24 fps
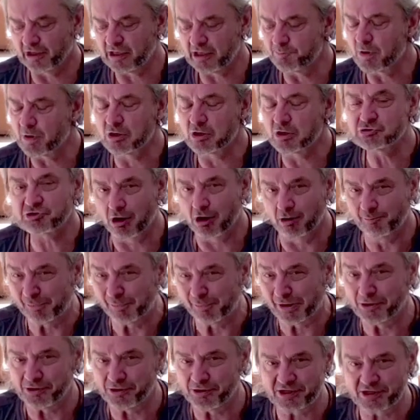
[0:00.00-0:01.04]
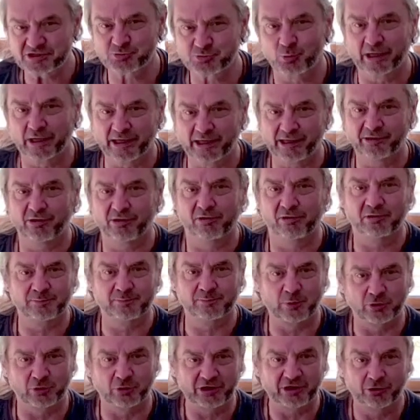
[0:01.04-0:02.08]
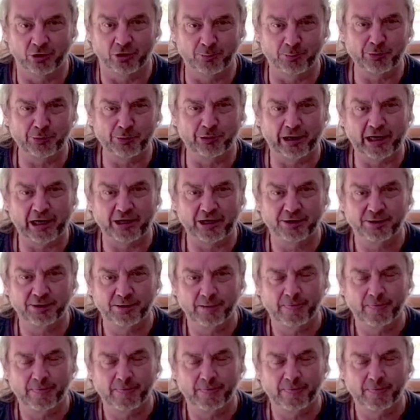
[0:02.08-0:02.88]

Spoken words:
most harmonious way that the body can operate.